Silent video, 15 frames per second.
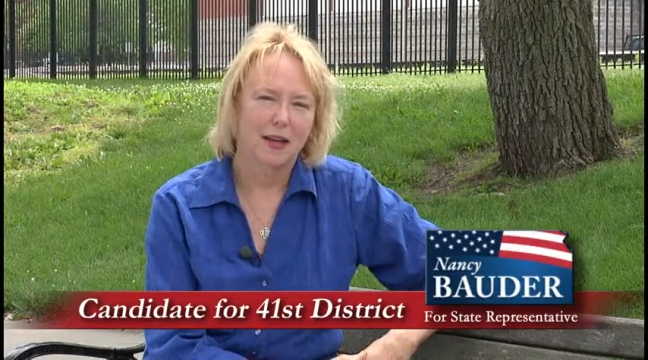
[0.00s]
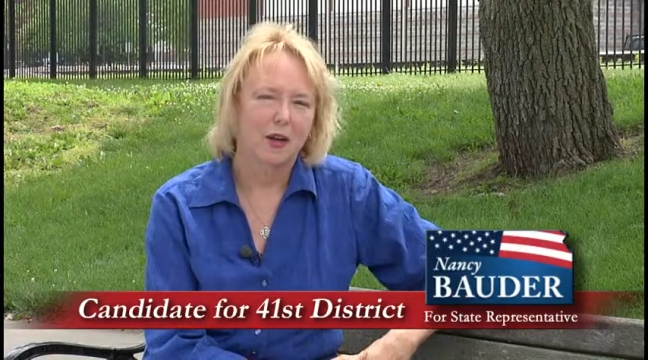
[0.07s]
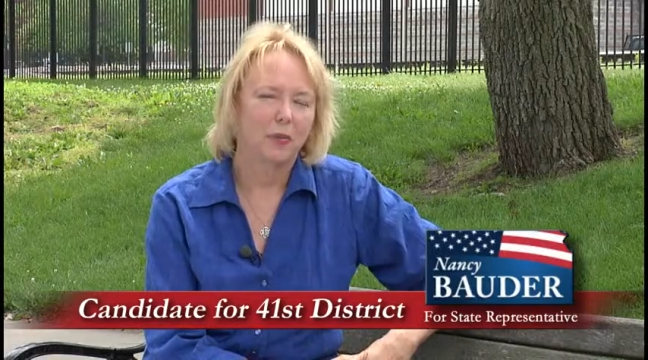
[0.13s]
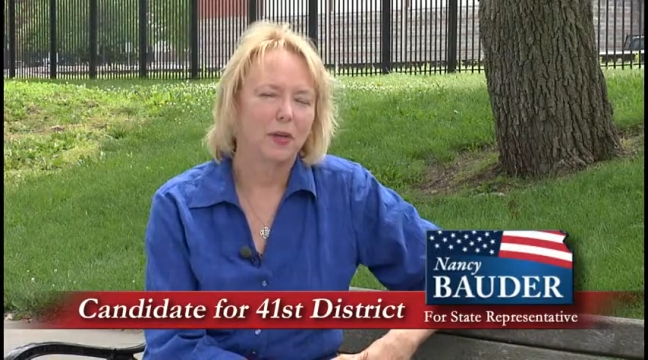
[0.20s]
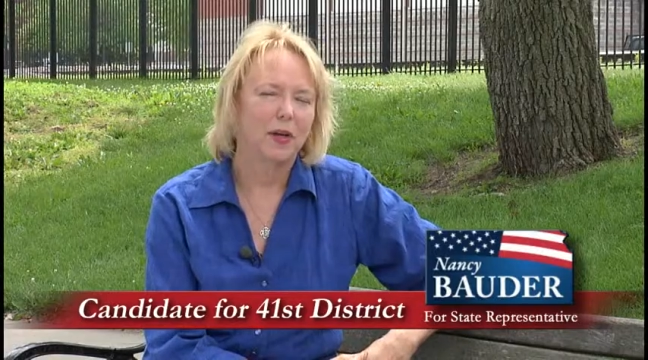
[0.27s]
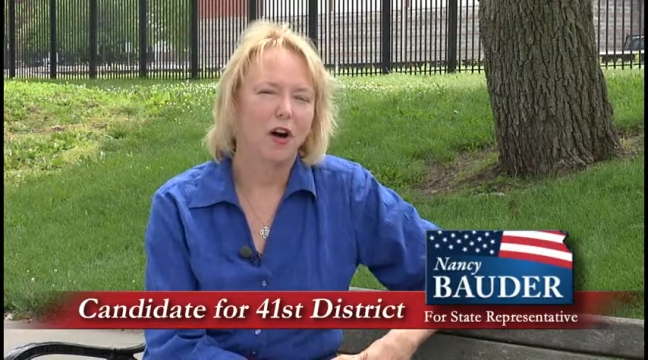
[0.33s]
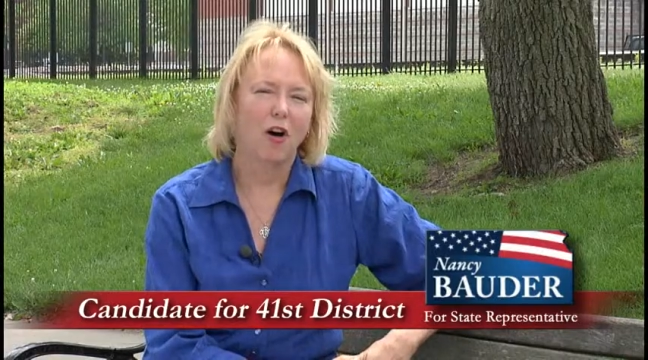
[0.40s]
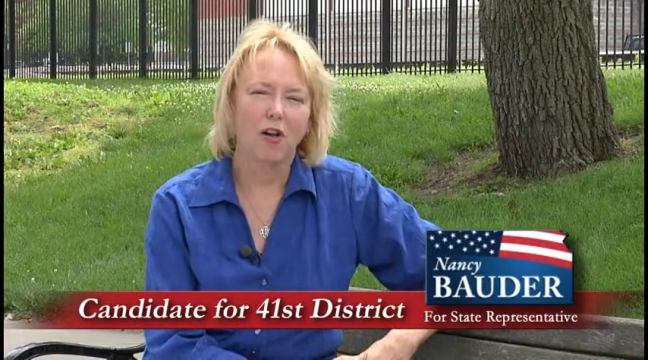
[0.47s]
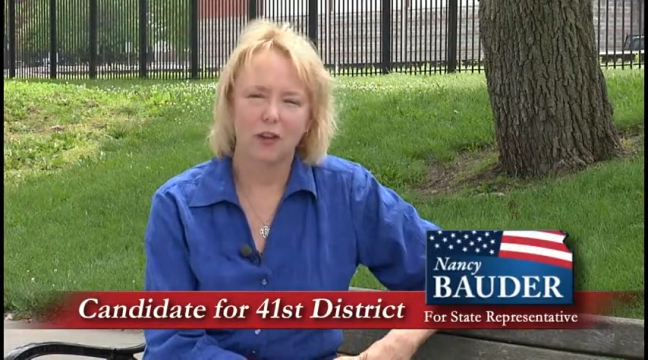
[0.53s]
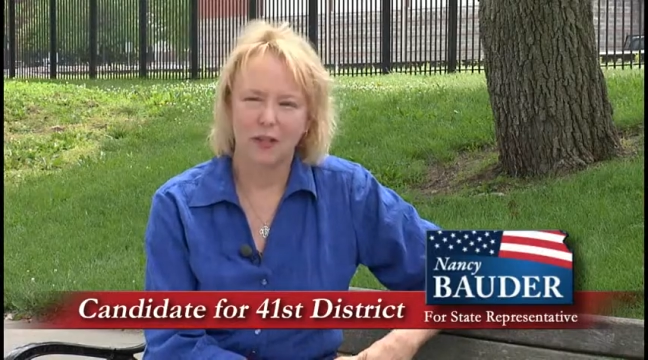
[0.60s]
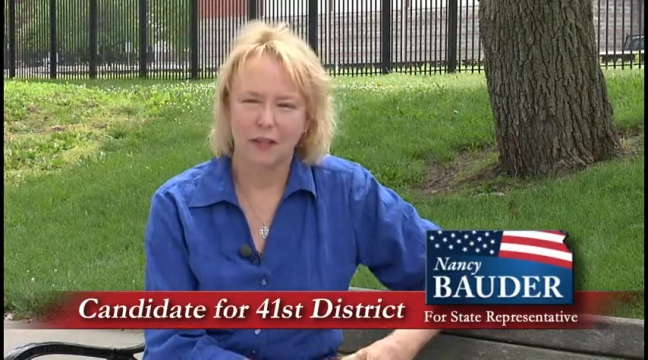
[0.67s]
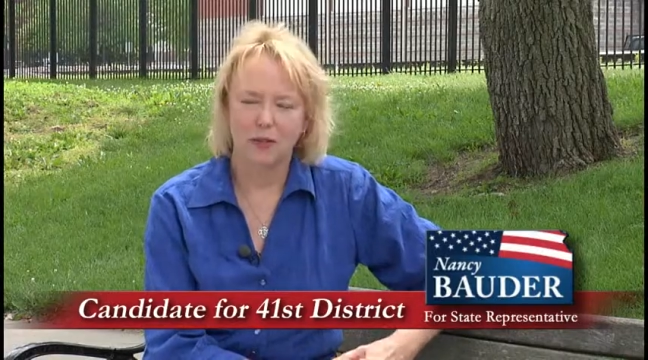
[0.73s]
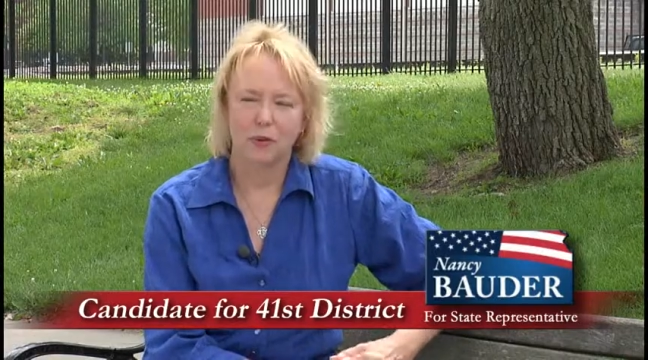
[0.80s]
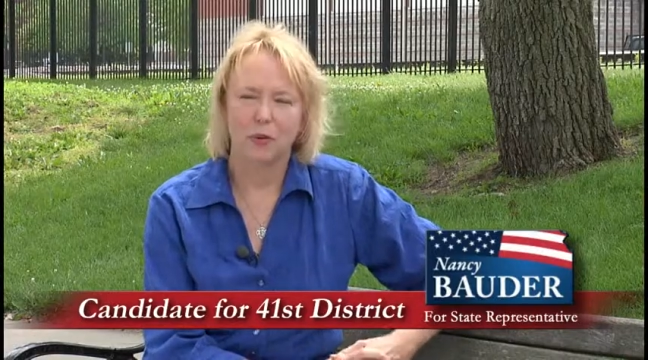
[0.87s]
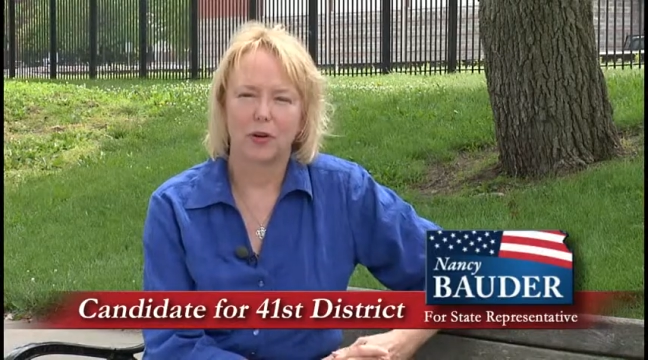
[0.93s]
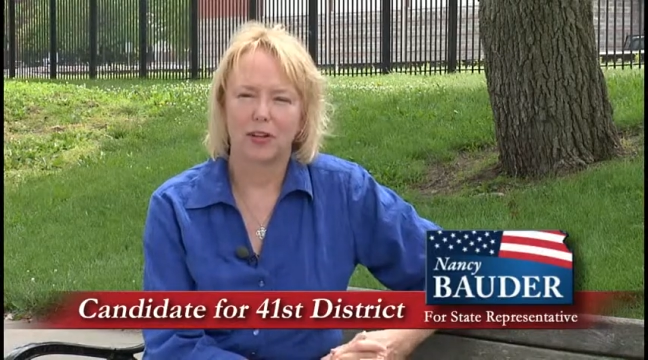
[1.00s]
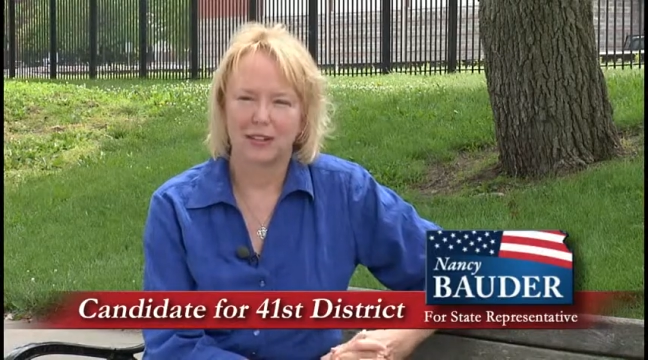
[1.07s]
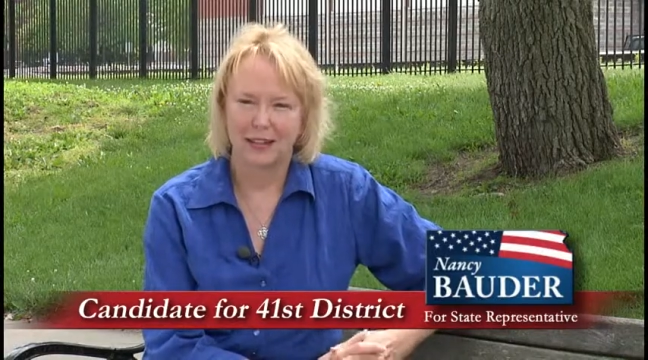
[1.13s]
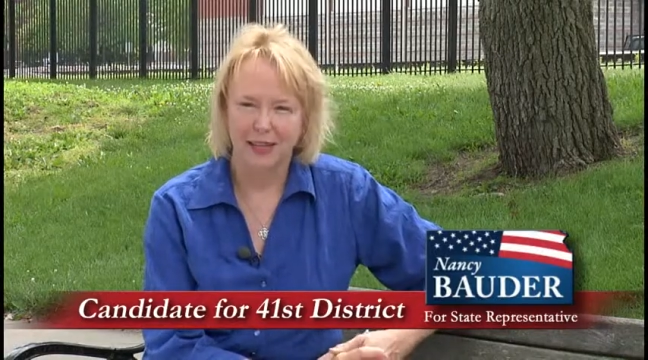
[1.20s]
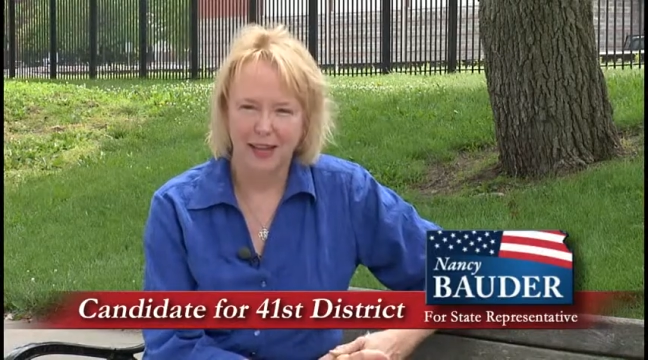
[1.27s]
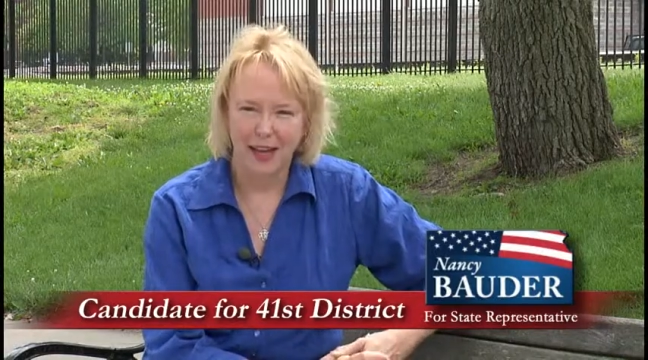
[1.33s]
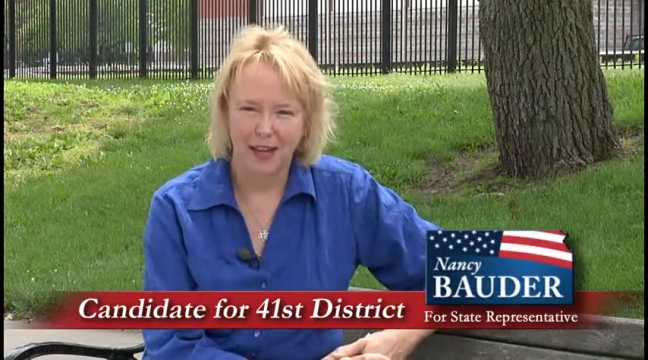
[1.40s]
We all need to work
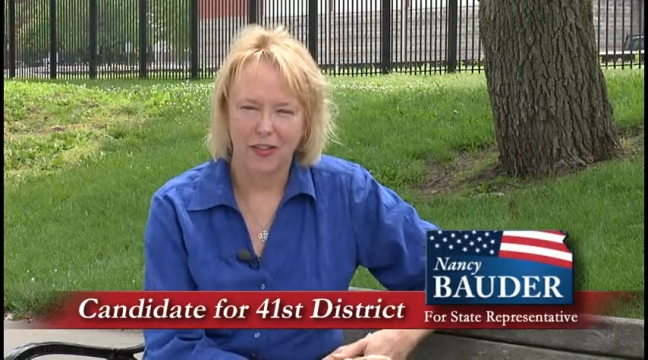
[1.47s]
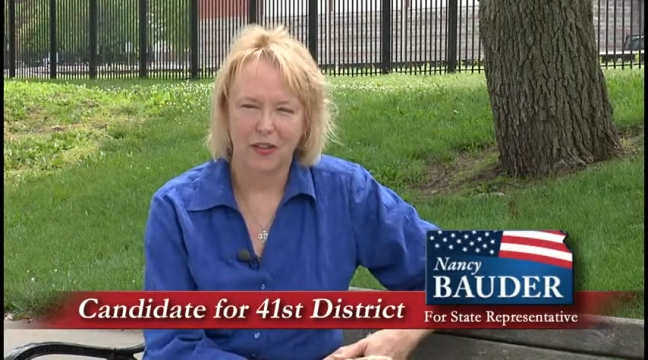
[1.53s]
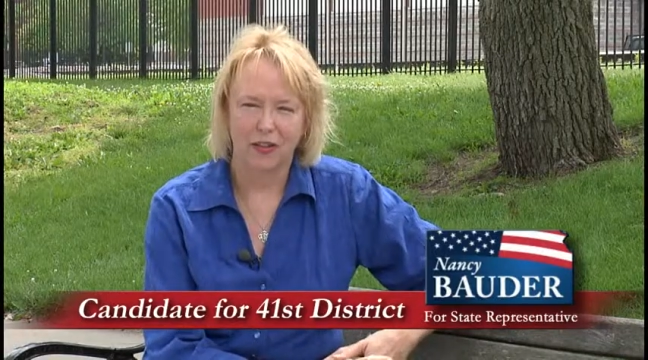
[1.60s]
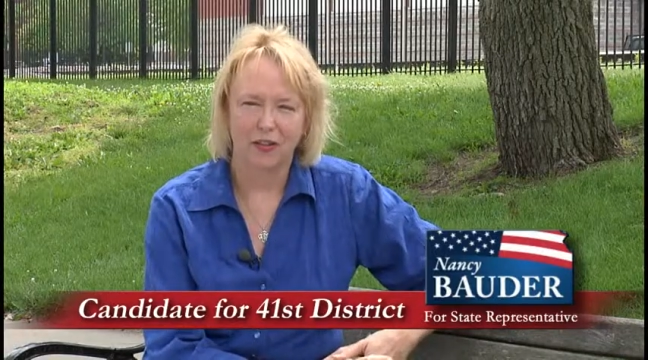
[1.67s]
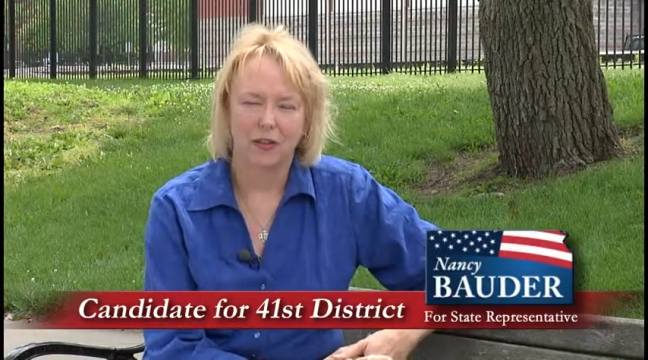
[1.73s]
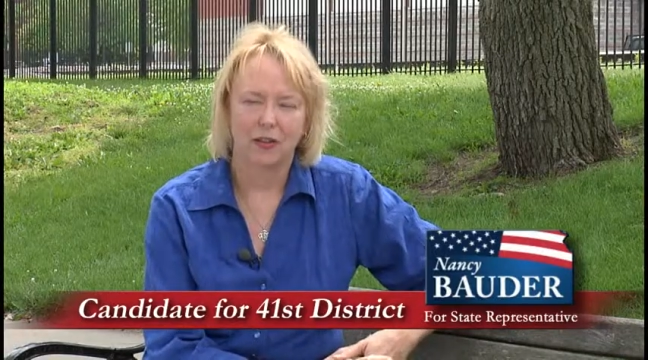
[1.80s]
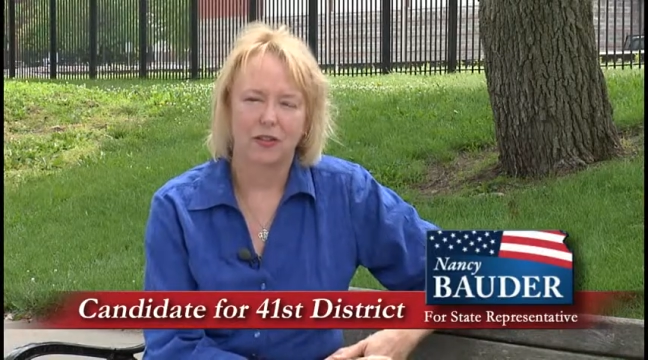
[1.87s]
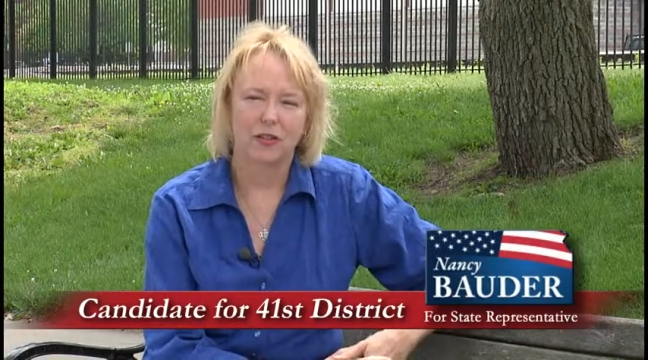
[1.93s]
together